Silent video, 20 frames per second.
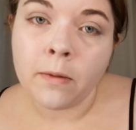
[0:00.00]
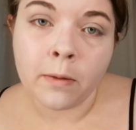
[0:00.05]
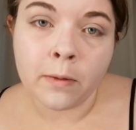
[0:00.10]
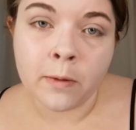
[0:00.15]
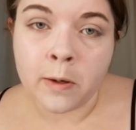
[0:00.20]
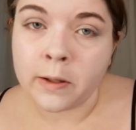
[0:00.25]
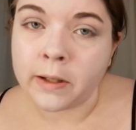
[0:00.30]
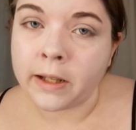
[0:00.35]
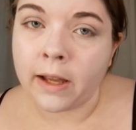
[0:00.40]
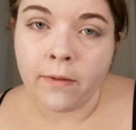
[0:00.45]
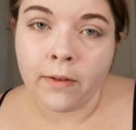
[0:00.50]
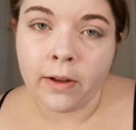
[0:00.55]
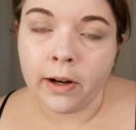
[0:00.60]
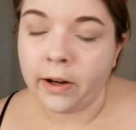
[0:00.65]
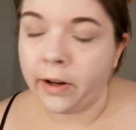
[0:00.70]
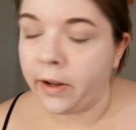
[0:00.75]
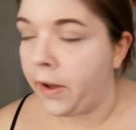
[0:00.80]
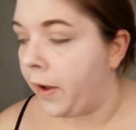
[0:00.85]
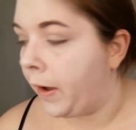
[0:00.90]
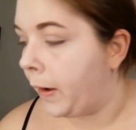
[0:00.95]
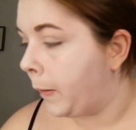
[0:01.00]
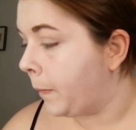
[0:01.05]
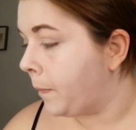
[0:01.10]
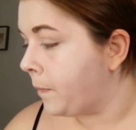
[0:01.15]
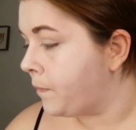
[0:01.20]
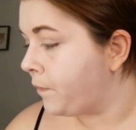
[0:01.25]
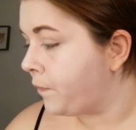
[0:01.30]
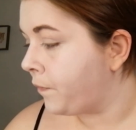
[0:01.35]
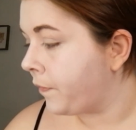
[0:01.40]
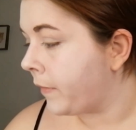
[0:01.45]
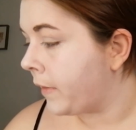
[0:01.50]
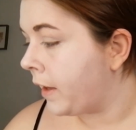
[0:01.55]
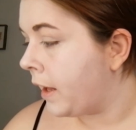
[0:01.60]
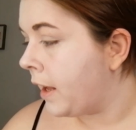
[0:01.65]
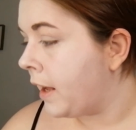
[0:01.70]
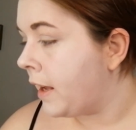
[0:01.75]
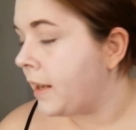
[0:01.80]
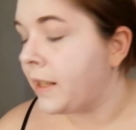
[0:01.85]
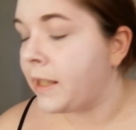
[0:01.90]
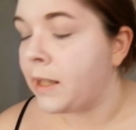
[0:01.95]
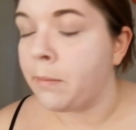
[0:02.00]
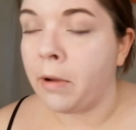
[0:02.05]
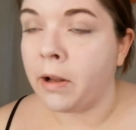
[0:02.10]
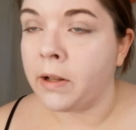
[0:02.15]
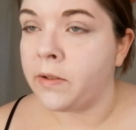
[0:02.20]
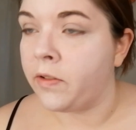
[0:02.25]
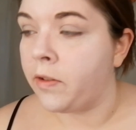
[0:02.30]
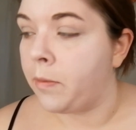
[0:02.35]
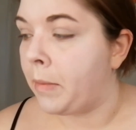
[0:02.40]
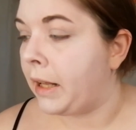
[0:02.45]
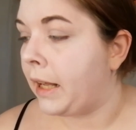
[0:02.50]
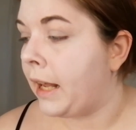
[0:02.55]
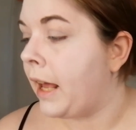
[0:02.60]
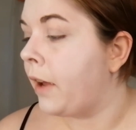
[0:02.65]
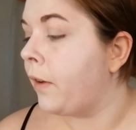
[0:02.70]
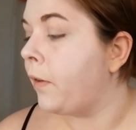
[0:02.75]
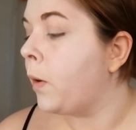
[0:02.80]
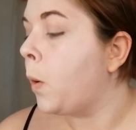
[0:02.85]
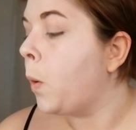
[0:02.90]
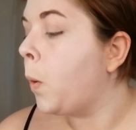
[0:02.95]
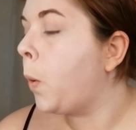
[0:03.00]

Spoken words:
We'll just give it a go. It's the motto for my life.